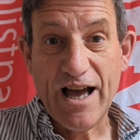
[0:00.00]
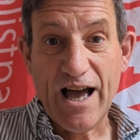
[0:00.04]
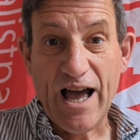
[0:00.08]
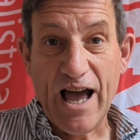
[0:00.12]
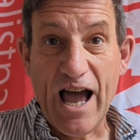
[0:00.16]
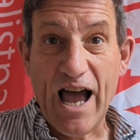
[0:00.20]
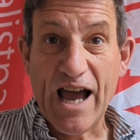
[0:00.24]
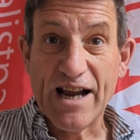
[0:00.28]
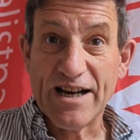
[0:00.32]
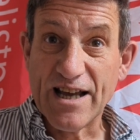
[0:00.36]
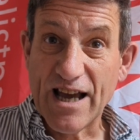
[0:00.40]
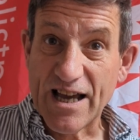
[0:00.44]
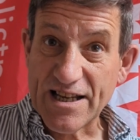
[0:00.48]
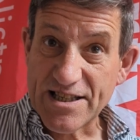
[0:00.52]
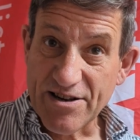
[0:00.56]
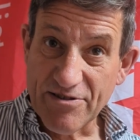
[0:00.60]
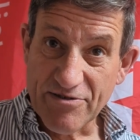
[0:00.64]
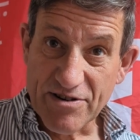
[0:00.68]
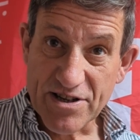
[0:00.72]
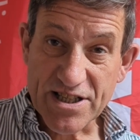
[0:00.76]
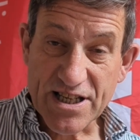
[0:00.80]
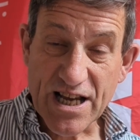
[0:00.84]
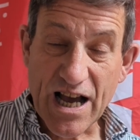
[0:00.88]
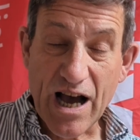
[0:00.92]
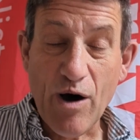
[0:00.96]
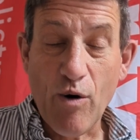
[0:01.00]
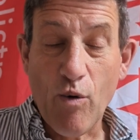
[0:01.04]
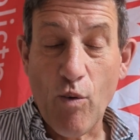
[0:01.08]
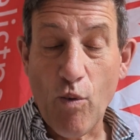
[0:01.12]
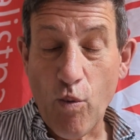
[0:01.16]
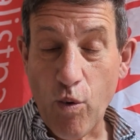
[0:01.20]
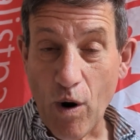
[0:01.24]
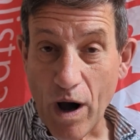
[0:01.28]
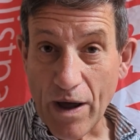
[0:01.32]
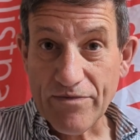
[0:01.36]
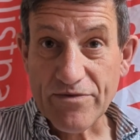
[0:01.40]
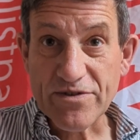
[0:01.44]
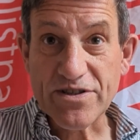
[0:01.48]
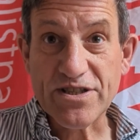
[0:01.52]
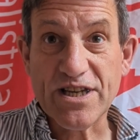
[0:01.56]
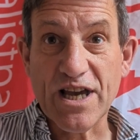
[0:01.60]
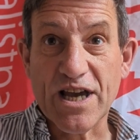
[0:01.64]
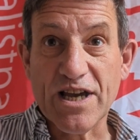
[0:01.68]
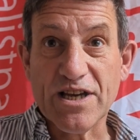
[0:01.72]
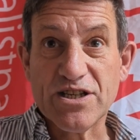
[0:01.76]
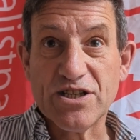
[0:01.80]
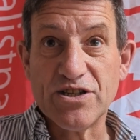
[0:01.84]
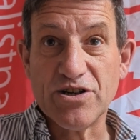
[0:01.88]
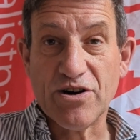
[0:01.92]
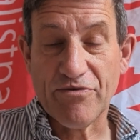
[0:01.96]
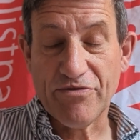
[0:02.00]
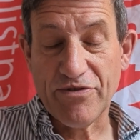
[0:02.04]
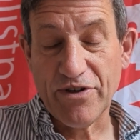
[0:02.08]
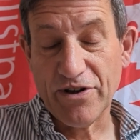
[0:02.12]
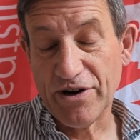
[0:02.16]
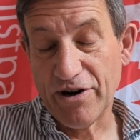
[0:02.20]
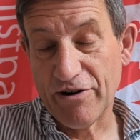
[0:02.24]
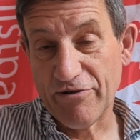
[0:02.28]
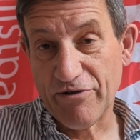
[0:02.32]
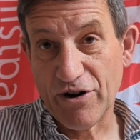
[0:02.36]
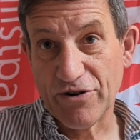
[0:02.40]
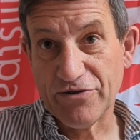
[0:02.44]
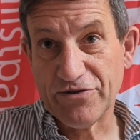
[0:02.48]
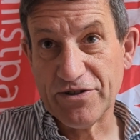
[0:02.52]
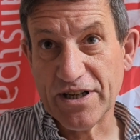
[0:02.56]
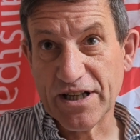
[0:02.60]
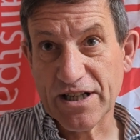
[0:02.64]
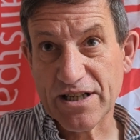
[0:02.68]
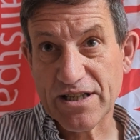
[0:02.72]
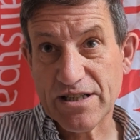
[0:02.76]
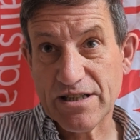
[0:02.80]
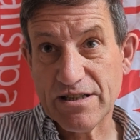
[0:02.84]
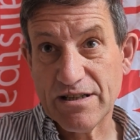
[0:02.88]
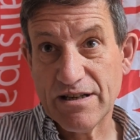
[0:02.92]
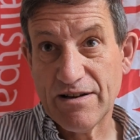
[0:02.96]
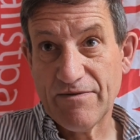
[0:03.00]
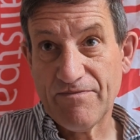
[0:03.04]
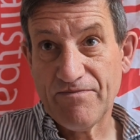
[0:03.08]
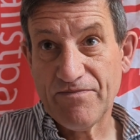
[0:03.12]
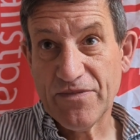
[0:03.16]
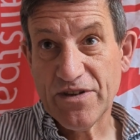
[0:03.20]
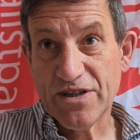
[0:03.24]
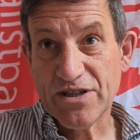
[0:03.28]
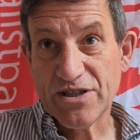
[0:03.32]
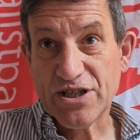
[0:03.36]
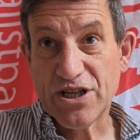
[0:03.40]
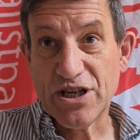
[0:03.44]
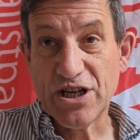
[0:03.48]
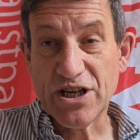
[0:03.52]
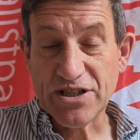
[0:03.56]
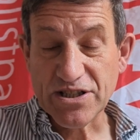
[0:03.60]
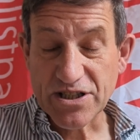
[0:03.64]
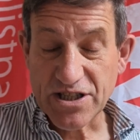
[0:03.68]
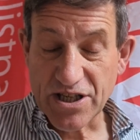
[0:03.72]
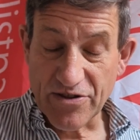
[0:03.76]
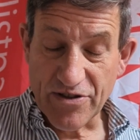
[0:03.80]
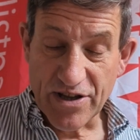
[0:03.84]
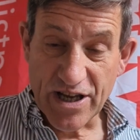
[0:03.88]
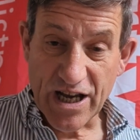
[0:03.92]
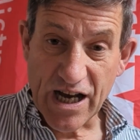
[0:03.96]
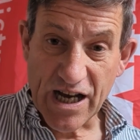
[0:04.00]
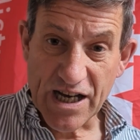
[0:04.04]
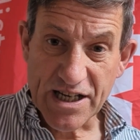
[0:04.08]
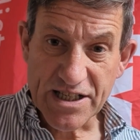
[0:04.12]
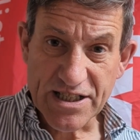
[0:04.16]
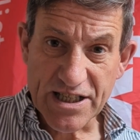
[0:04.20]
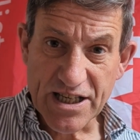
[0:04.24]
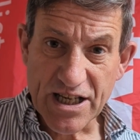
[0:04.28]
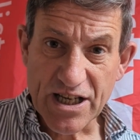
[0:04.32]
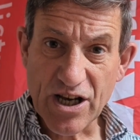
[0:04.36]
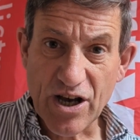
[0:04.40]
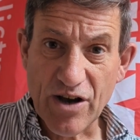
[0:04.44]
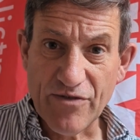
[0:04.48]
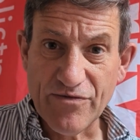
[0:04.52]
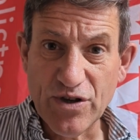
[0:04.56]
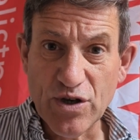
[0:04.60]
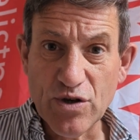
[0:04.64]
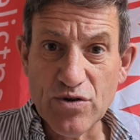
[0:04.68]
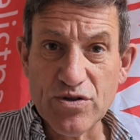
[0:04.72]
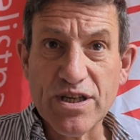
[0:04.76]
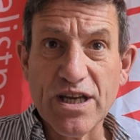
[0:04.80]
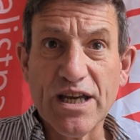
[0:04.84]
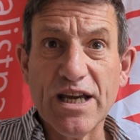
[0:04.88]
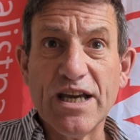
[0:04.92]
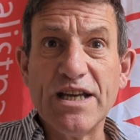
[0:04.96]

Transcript: And as a result, one section of the Narodniks turned to the idea of using